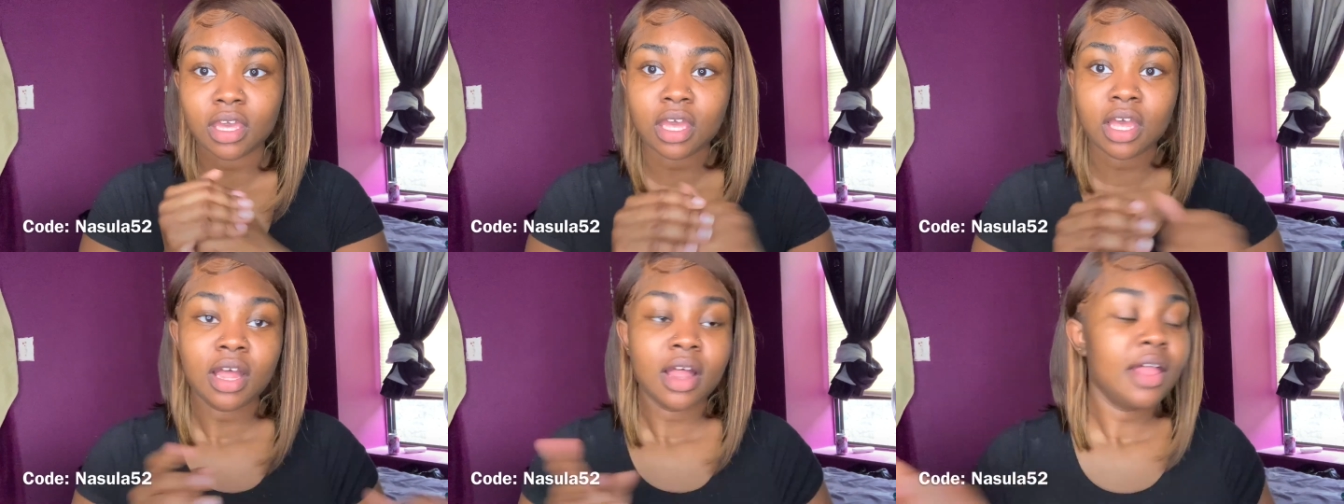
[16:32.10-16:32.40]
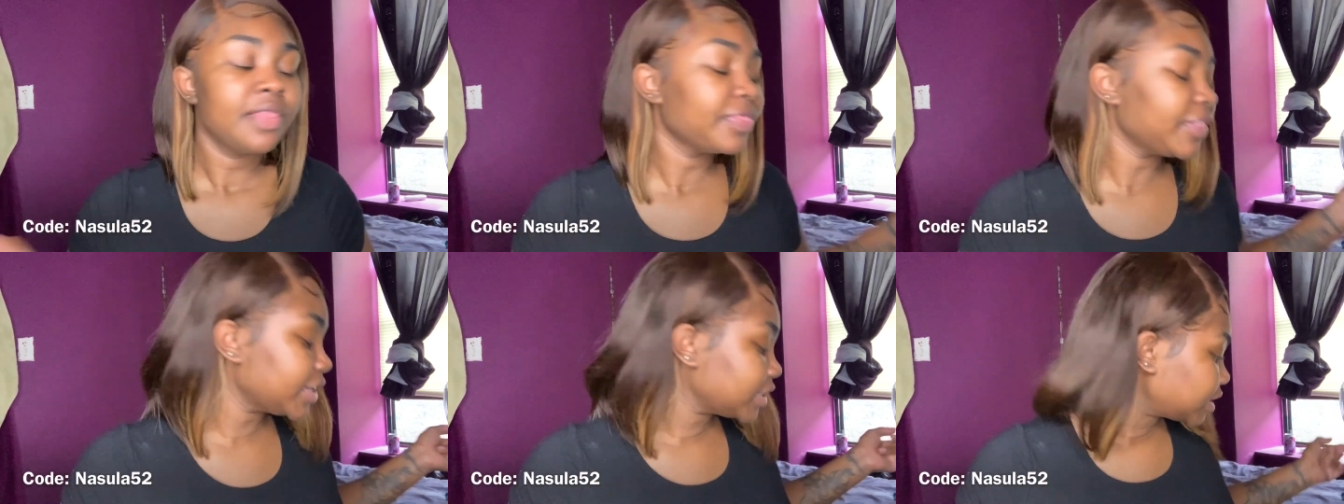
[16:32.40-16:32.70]

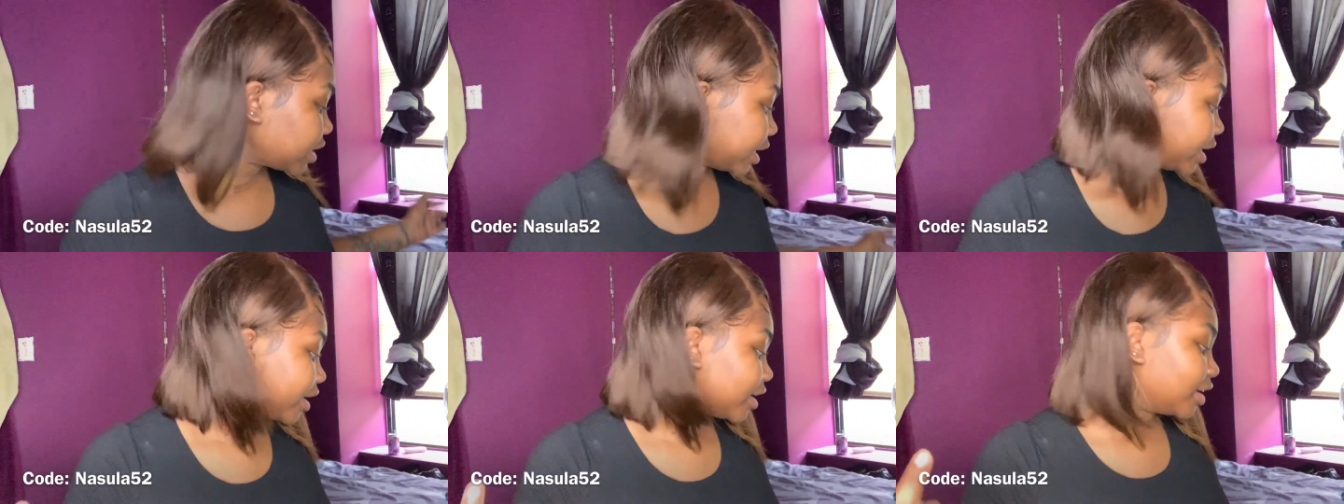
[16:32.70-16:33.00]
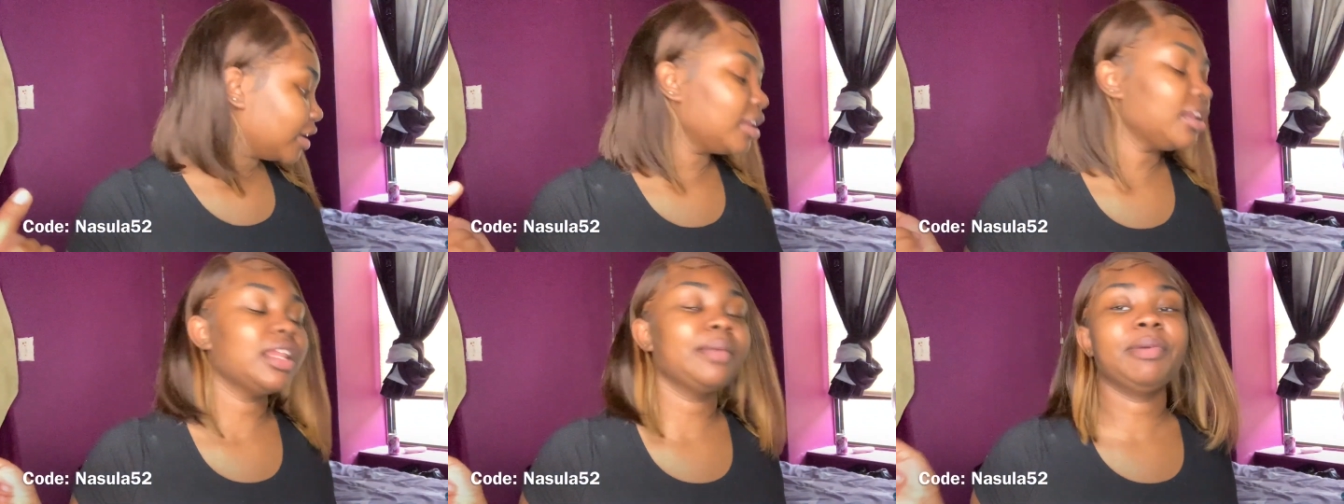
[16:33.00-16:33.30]
This hair,
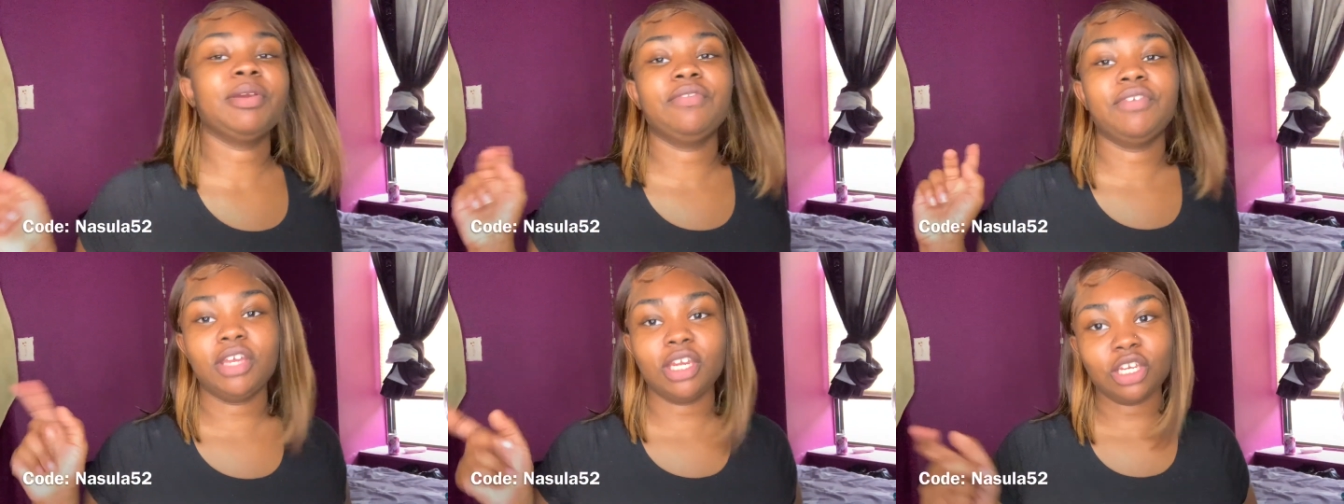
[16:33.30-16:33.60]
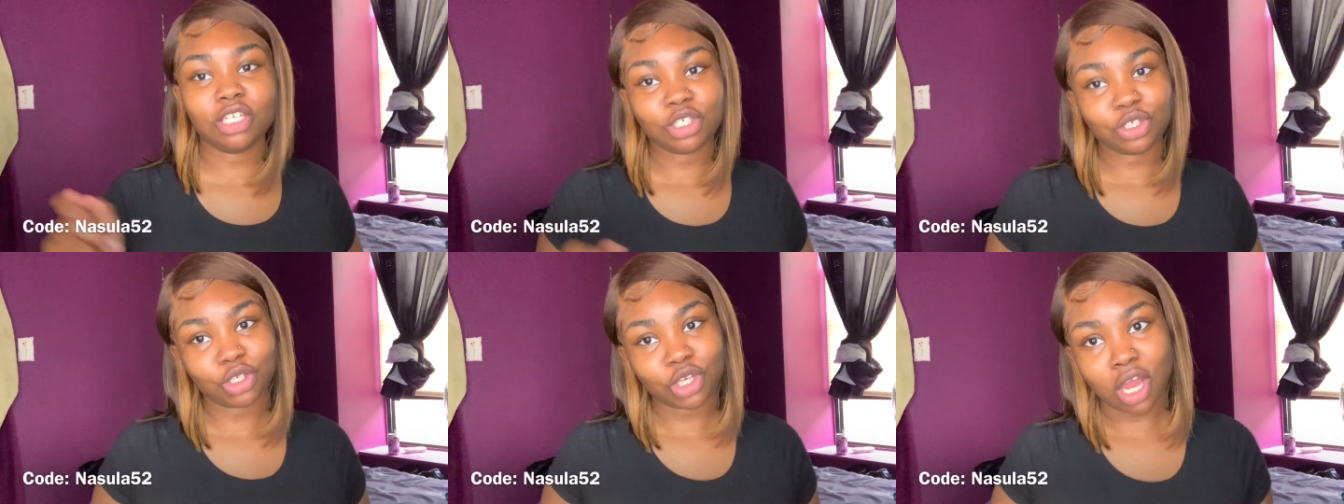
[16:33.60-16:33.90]
let me read it to
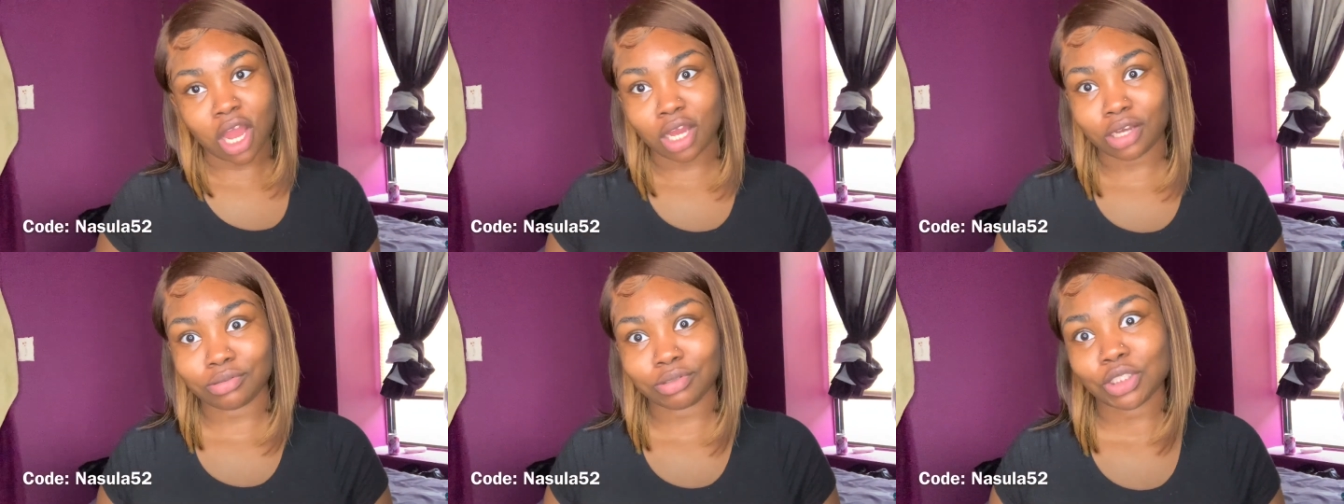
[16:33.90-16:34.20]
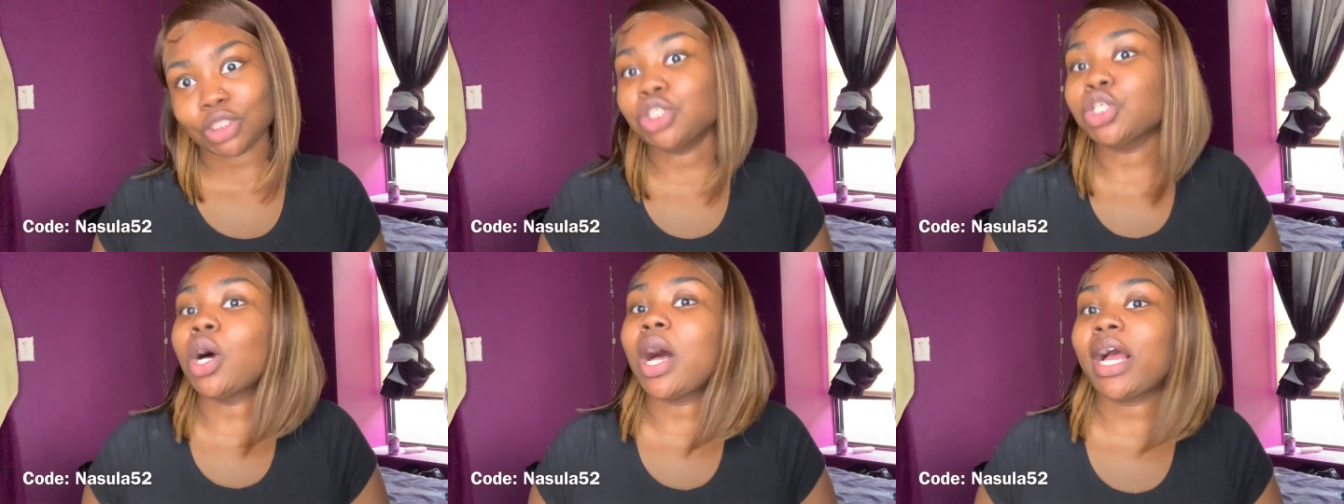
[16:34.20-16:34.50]
y'all so
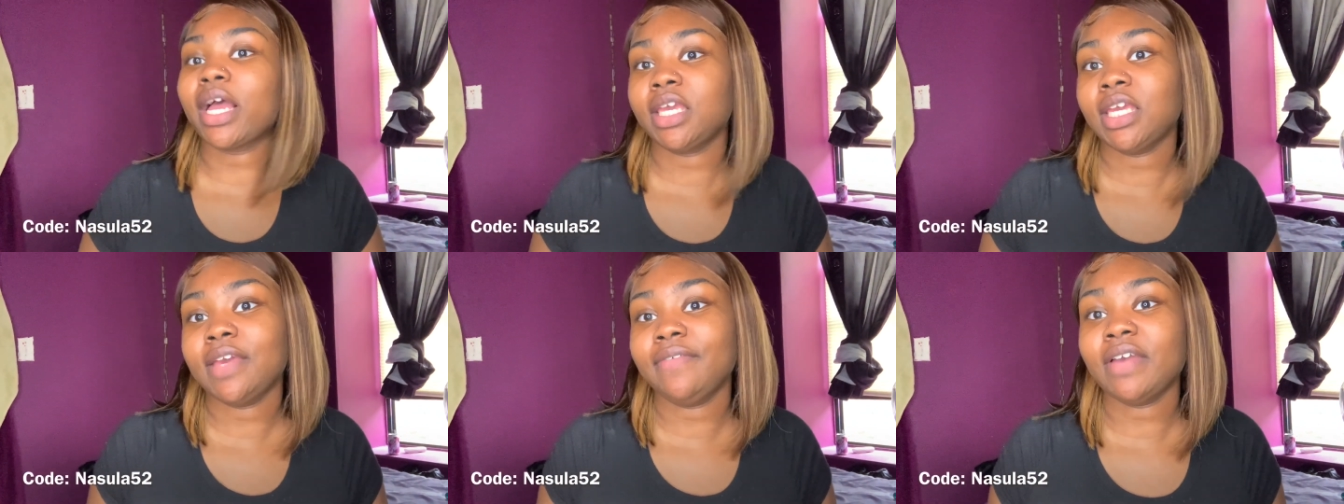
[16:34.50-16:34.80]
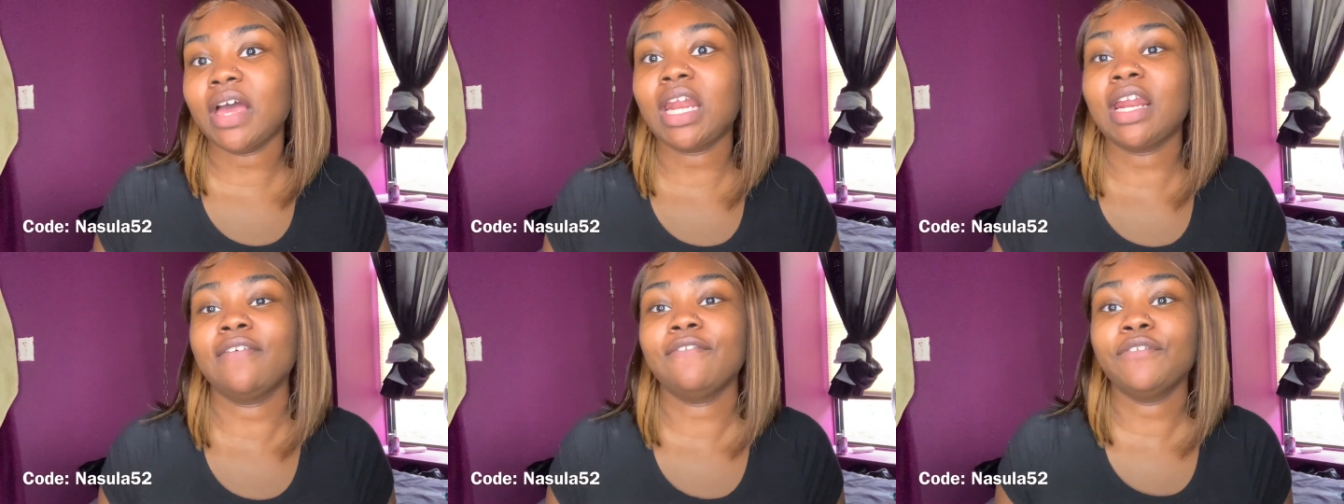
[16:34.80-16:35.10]
I can give y'all
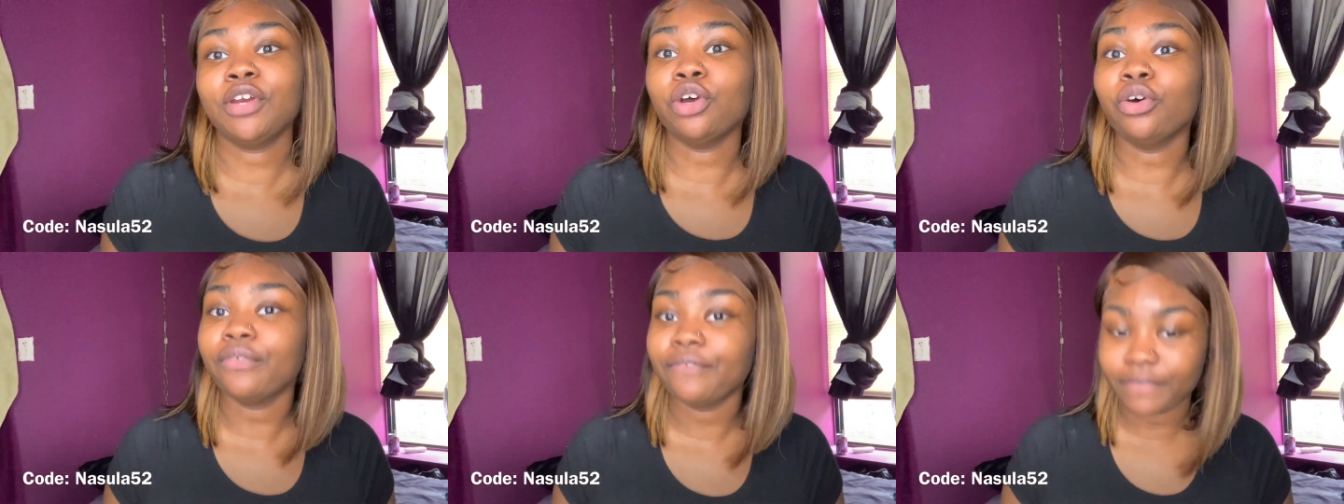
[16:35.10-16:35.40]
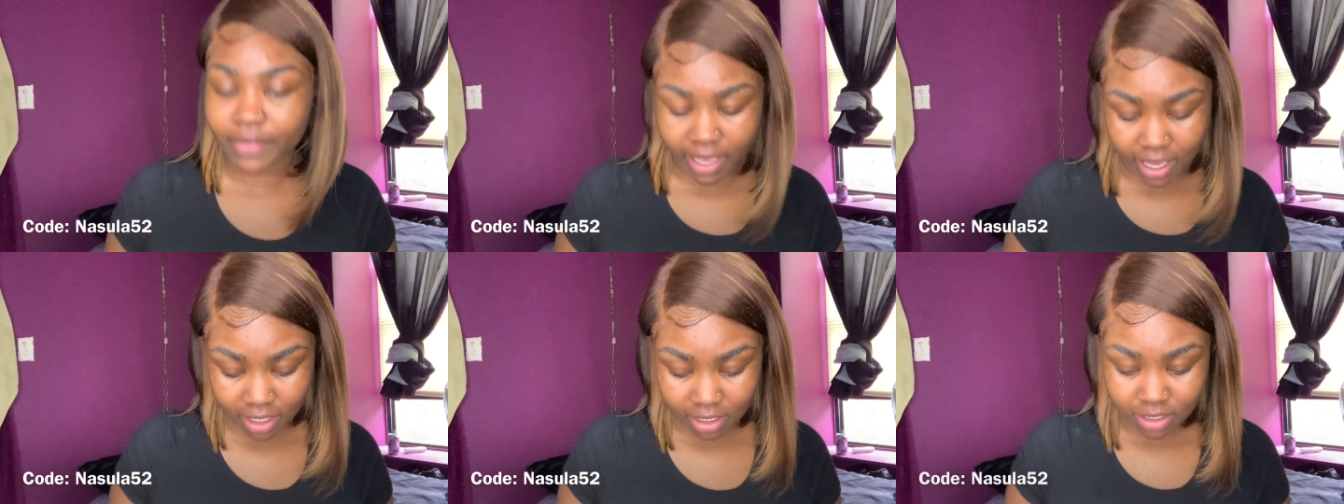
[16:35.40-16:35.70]
the real
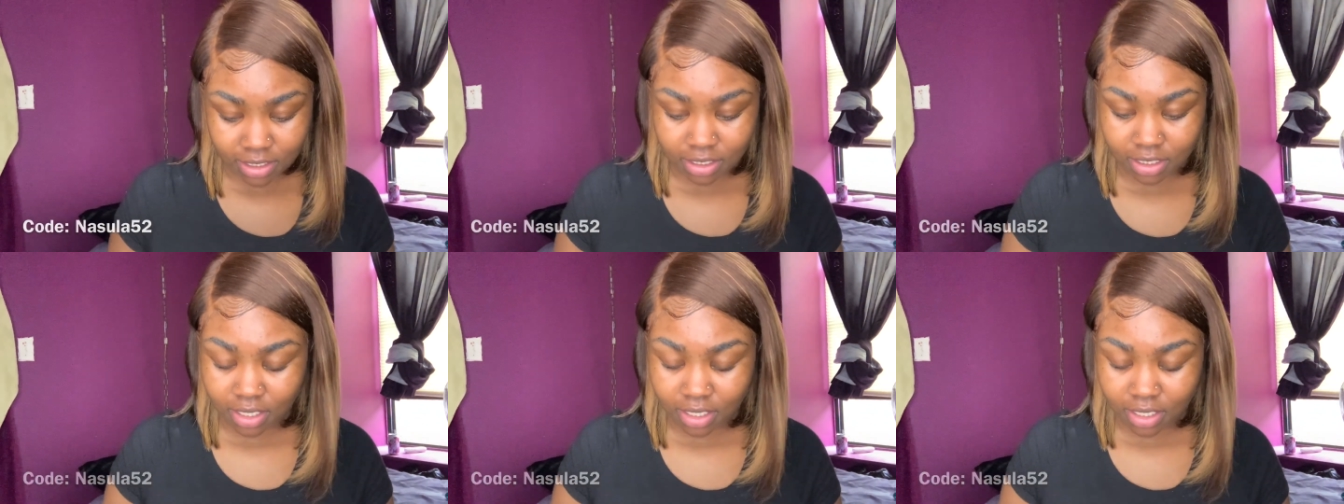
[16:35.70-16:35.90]
facts.